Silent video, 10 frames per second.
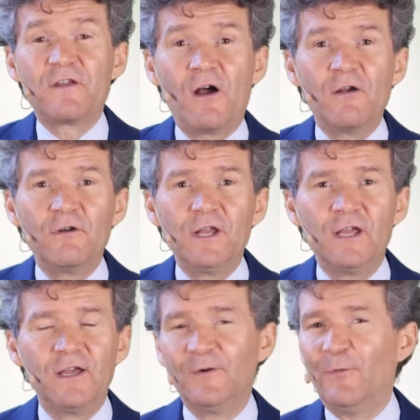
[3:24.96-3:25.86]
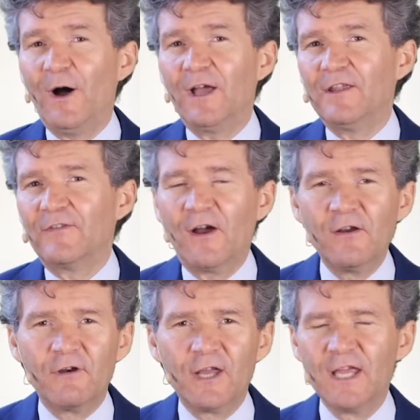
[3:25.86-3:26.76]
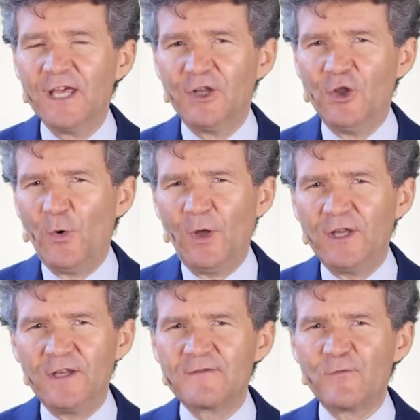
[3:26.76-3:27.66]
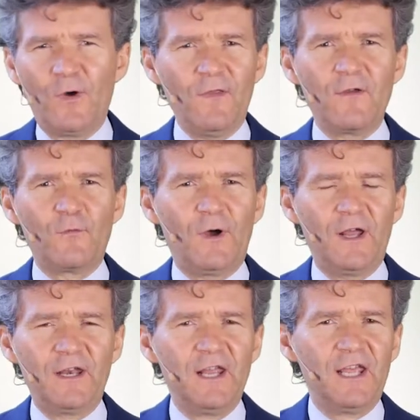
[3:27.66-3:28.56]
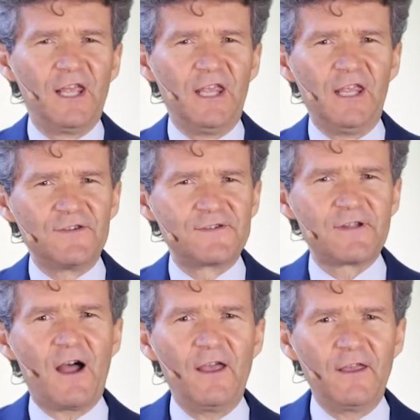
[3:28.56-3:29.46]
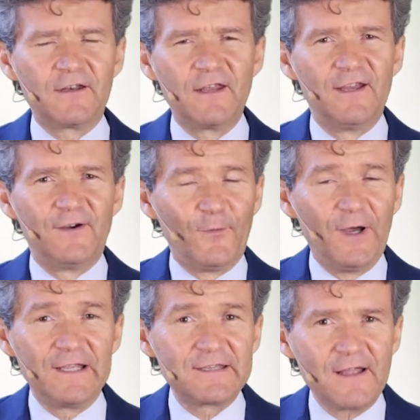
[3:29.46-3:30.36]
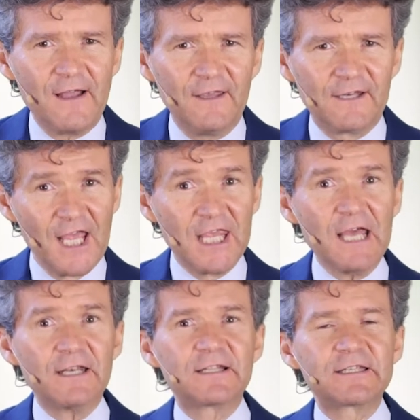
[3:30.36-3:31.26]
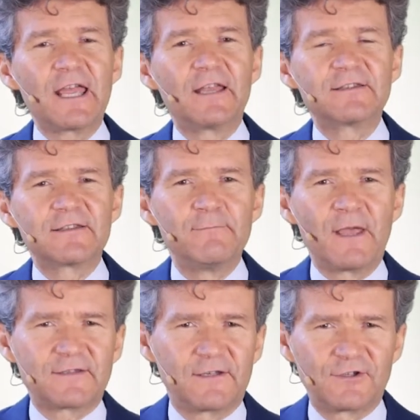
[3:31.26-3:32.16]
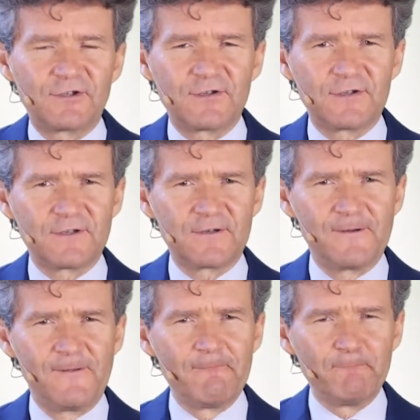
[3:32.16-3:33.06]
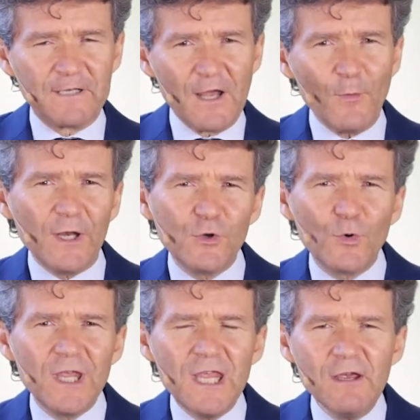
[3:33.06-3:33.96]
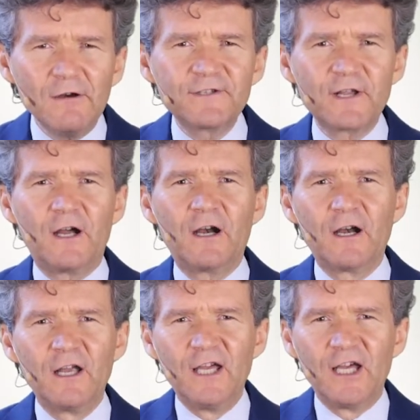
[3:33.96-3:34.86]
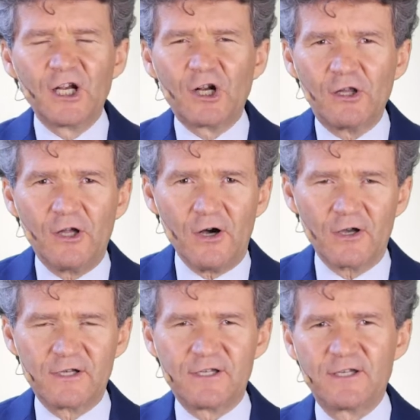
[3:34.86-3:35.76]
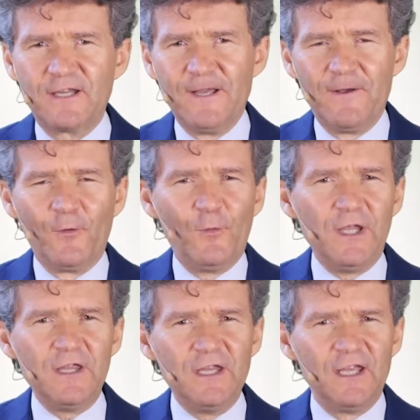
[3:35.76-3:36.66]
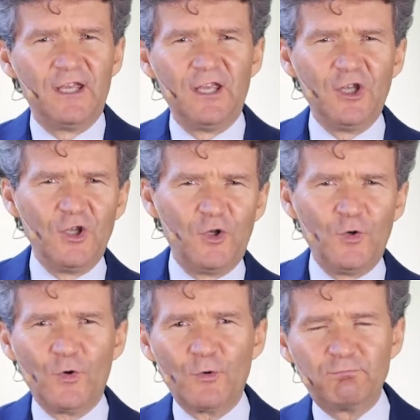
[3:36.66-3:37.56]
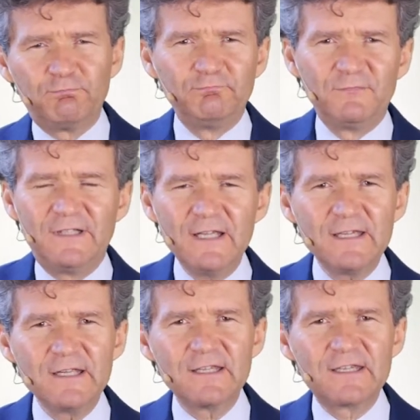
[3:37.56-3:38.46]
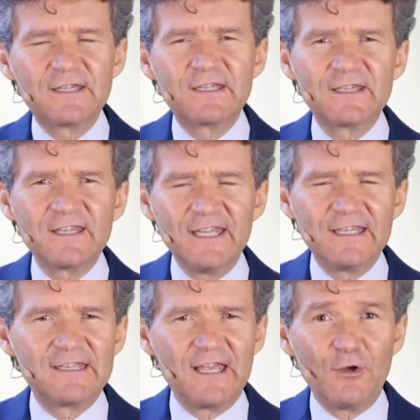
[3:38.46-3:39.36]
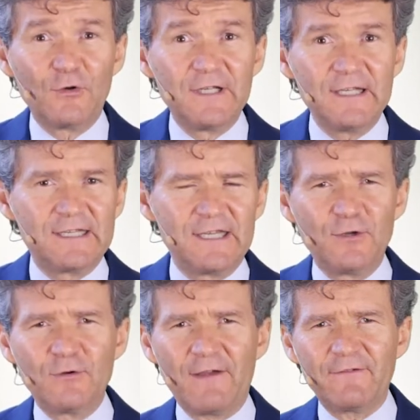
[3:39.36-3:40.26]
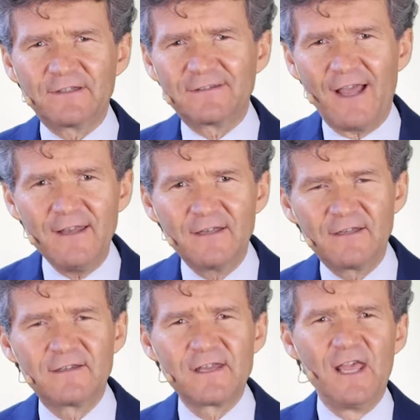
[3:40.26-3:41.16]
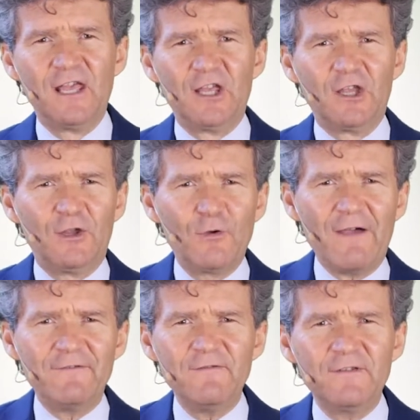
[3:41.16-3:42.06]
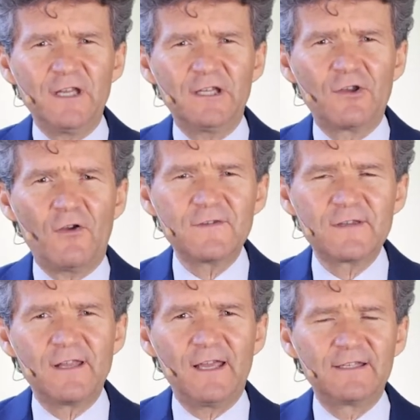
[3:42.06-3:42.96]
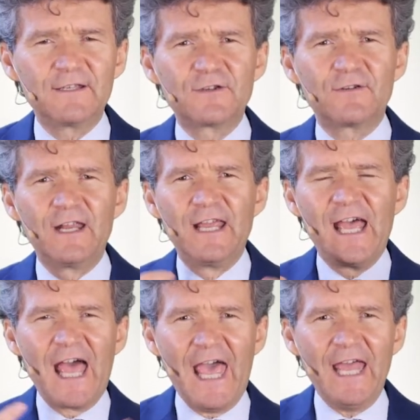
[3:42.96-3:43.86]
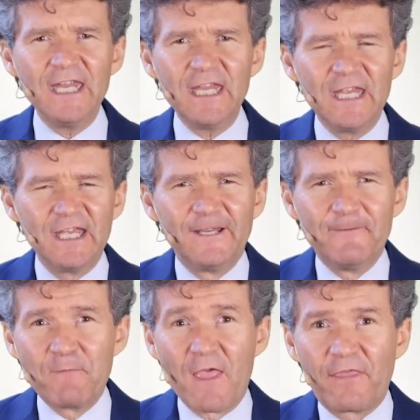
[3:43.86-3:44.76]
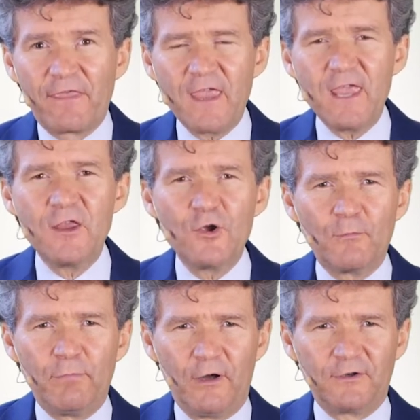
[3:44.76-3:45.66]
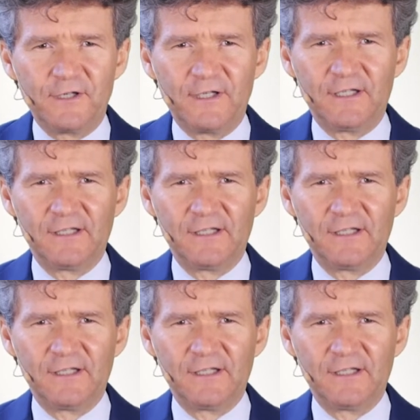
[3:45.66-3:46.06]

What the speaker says: hungry why he's hungry. No one needs to wonder when he is tired why he's tired. He understands the message. But now when your ears are clogged, when your dizziness is there, you're dizzy, you have a tinnitus, you have even a tonsillitis or anything in your body,